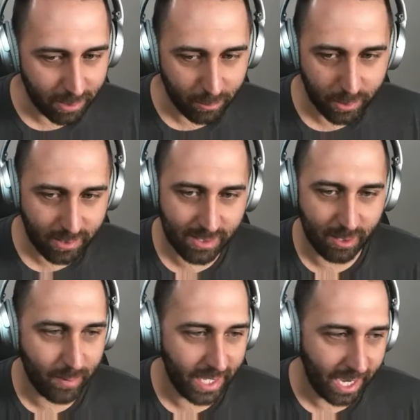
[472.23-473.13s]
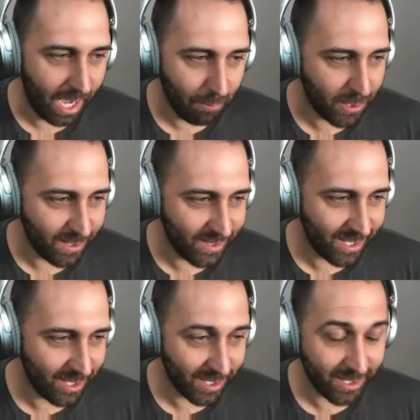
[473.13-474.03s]
There weren't so many options
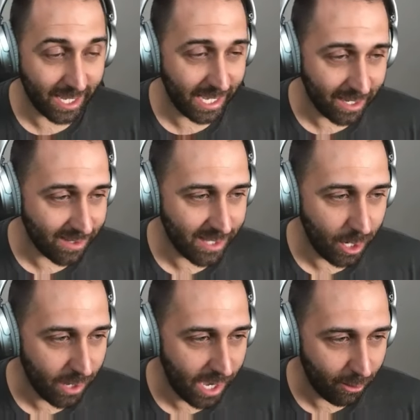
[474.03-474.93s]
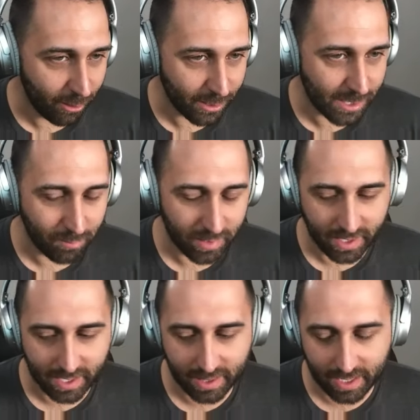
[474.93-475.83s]
to just like kind of zone out or something
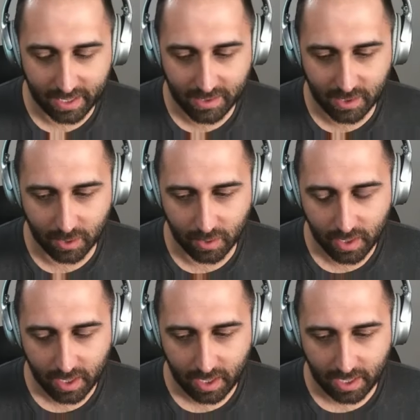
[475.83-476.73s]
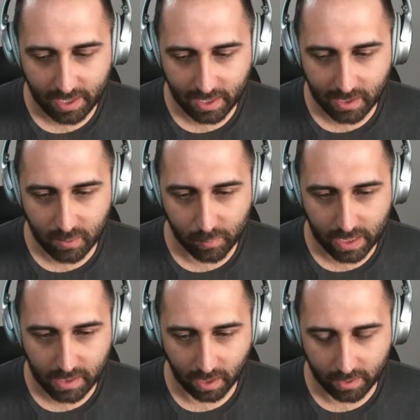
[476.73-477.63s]
like that. So I think that's what
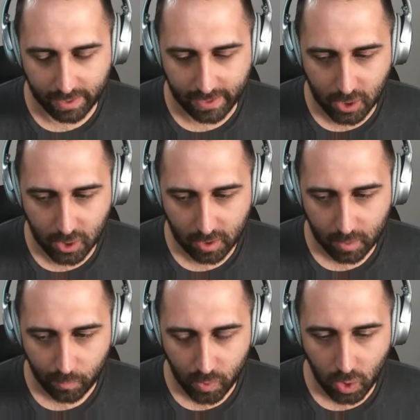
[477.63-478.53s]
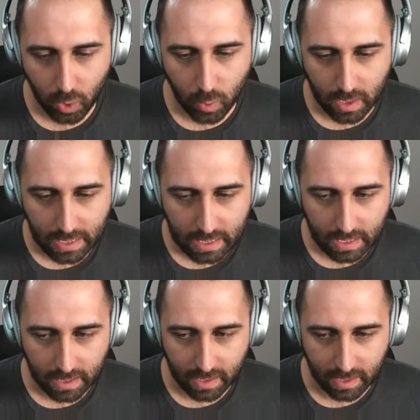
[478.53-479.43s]
makes our age
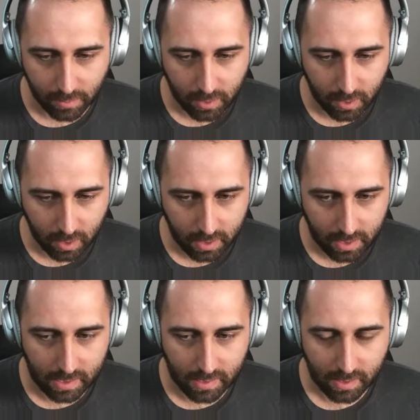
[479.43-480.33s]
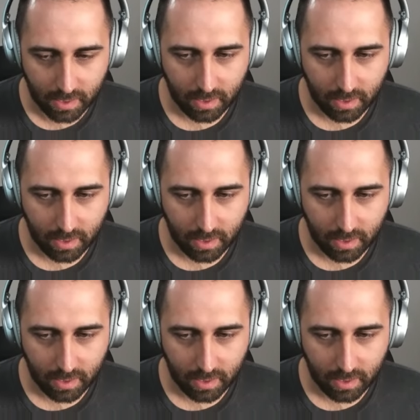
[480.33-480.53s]
uniquely difficult, is